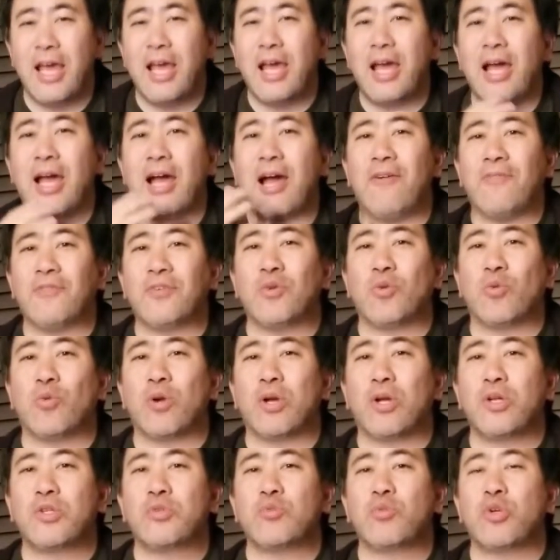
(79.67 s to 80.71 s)

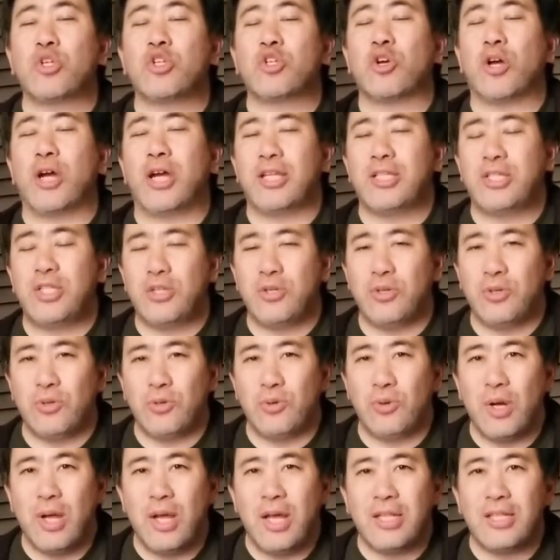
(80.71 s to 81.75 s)
Afterwards,
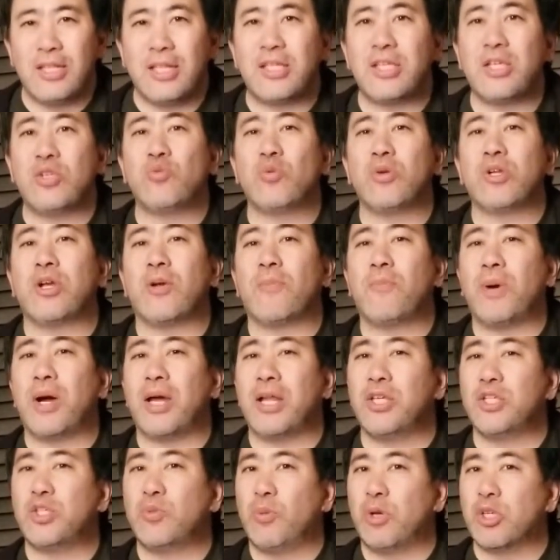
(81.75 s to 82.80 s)
this is when your body
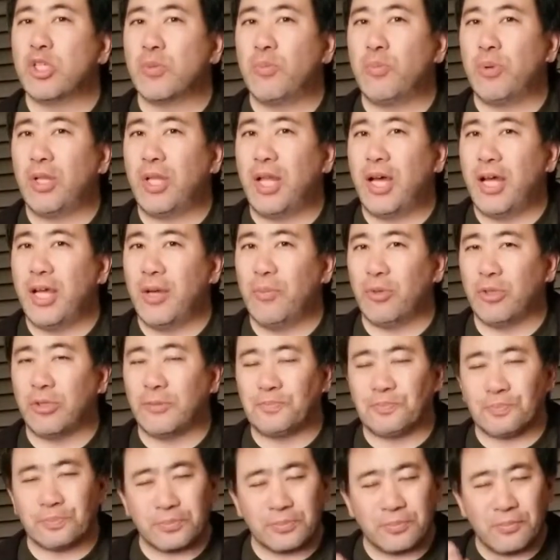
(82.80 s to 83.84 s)
is most pliable.
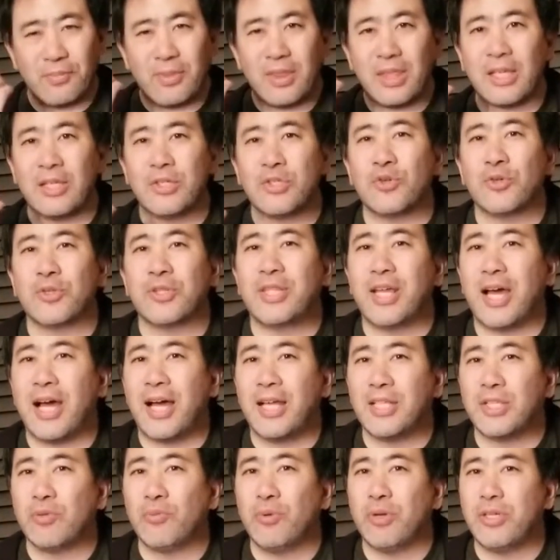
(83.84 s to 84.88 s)
So that's
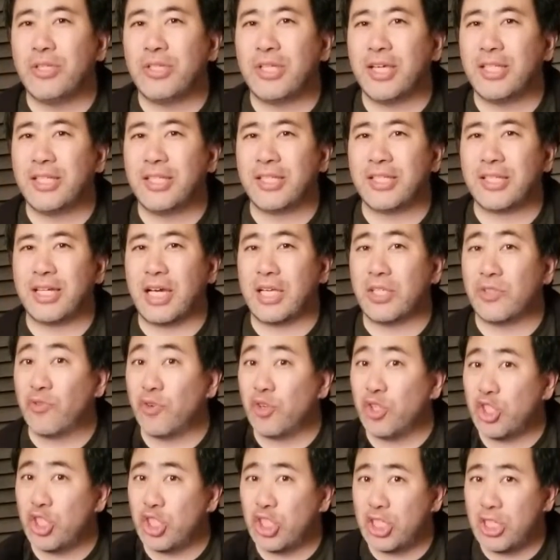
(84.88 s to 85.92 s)
when you take the times for
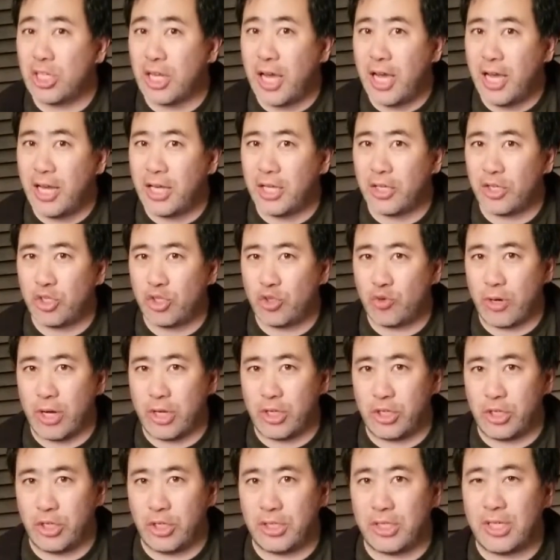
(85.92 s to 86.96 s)
static
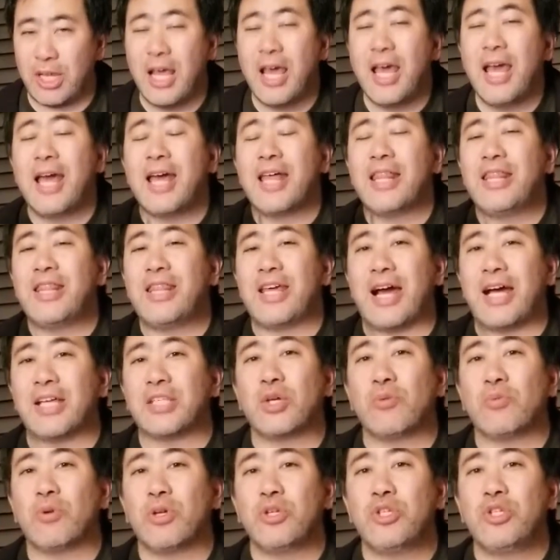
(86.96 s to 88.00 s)
stretches. That's when
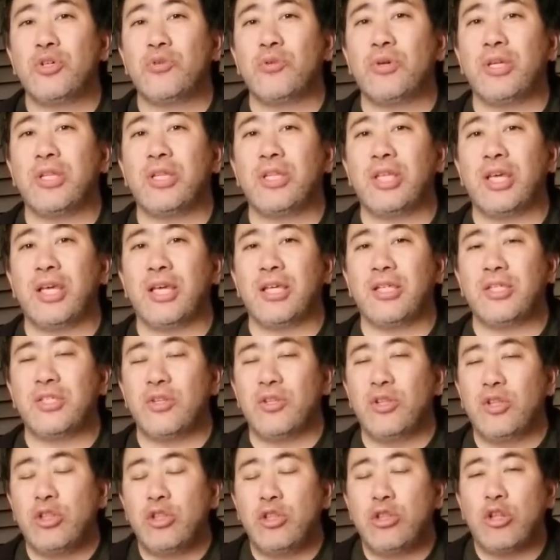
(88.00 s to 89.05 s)
we're doing things to
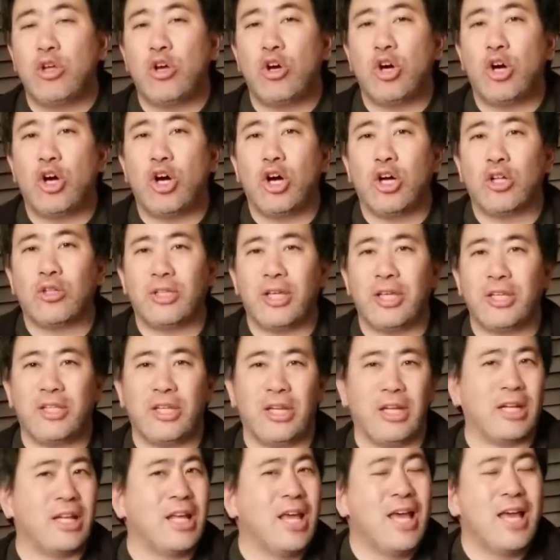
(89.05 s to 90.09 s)
long lengthening.